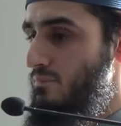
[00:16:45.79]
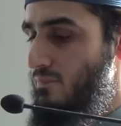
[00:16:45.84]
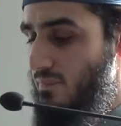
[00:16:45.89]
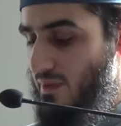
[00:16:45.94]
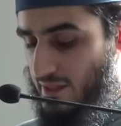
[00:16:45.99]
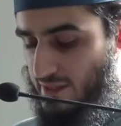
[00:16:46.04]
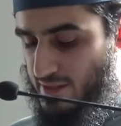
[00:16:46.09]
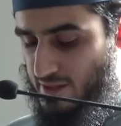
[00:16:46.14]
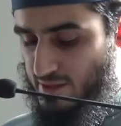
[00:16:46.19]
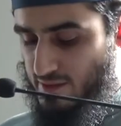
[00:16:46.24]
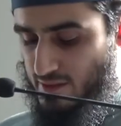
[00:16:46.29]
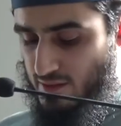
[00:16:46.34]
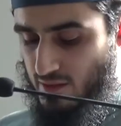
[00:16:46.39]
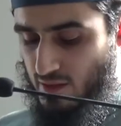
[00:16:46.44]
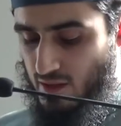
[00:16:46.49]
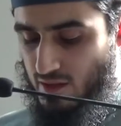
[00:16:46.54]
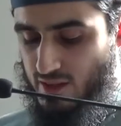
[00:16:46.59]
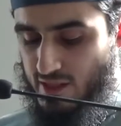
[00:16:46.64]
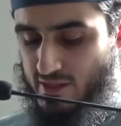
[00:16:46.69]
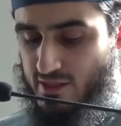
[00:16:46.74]

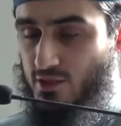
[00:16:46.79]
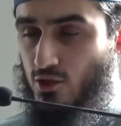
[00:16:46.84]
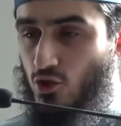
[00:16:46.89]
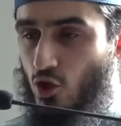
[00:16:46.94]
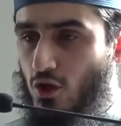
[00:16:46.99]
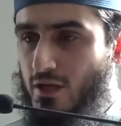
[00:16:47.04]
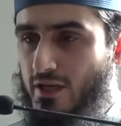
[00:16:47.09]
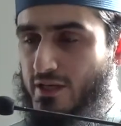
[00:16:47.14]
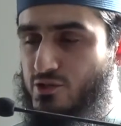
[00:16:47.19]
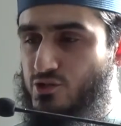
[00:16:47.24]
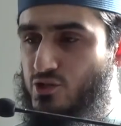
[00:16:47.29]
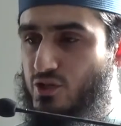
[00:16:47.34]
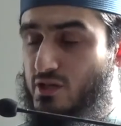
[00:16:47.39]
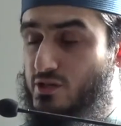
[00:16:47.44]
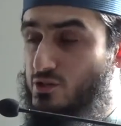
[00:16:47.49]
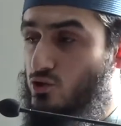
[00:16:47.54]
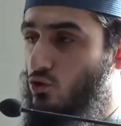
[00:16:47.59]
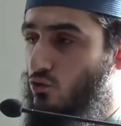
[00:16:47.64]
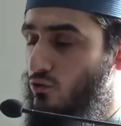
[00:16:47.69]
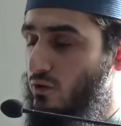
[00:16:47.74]
This knowledge
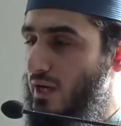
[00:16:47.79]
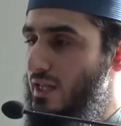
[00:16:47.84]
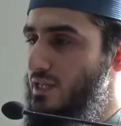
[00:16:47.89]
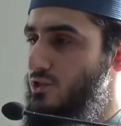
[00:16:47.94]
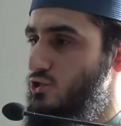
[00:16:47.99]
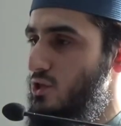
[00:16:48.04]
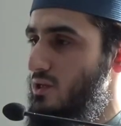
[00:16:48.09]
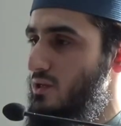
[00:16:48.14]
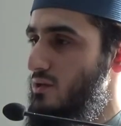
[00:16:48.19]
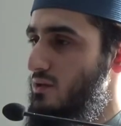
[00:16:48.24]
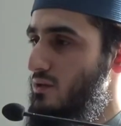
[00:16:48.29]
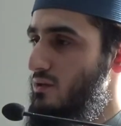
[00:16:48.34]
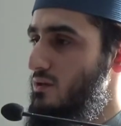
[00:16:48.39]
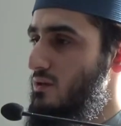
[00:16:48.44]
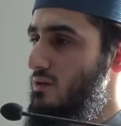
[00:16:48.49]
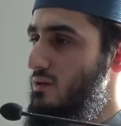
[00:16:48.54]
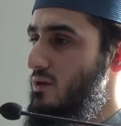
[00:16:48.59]
is your religion,